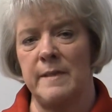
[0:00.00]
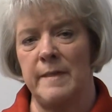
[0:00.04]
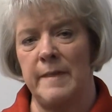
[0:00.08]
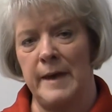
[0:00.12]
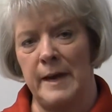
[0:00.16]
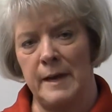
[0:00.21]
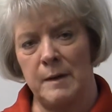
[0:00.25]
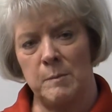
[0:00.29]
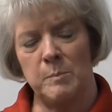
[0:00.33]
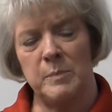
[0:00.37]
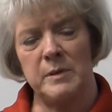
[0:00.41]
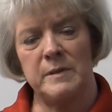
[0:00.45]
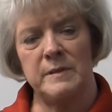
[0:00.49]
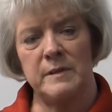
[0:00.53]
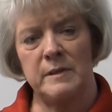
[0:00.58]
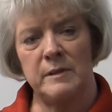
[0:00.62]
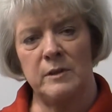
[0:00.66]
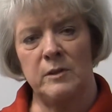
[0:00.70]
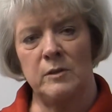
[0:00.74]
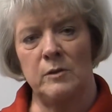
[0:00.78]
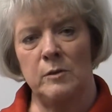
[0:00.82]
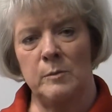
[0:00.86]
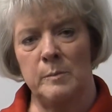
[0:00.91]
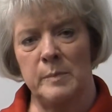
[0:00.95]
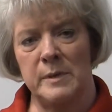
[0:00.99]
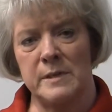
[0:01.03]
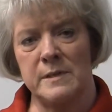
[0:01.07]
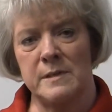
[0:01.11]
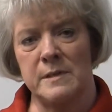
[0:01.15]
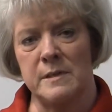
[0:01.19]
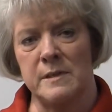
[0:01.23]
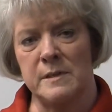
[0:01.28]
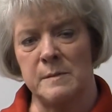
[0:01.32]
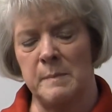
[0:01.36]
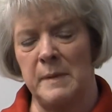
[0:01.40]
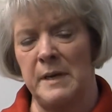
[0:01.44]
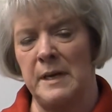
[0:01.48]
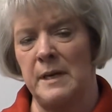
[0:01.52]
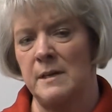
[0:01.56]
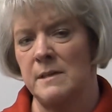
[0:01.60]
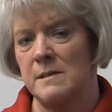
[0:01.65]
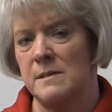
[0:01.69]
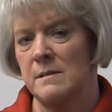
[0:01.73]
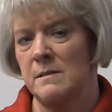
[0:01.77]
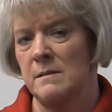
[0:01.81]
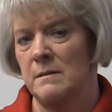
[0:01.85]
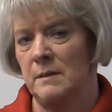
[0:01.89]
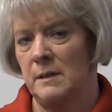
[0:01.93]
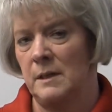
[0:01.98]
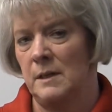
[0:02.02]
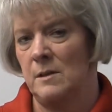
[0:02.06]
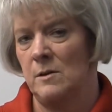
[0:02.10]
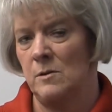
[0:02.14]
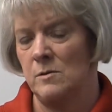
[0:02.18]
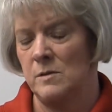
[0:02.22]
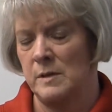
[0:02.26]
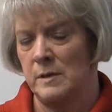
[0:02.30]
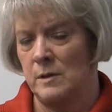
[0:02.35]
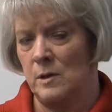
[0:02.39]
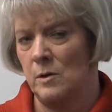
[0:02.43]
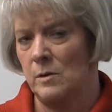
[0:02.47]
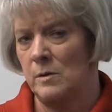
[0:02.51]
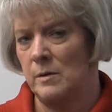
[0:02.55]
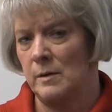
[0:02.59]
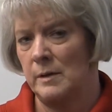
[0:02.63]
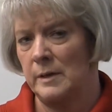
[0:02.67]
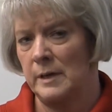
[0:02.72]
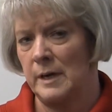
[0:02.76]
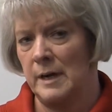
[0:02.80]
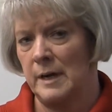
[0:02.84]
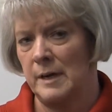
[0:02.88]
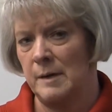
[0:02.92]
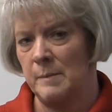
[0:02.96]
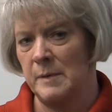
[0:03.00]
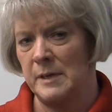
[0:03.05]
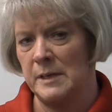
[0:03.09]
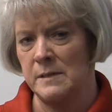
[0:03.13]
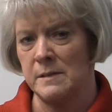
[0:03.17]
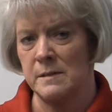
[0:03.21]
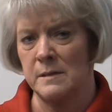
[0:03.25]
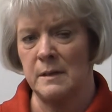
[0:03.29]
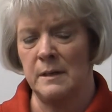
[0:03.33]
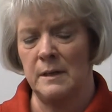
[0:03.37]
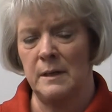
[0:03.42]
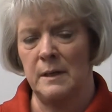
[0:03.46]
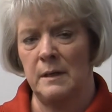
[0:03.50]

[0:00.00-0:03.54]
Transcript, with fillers: that particular business makes in those local economies,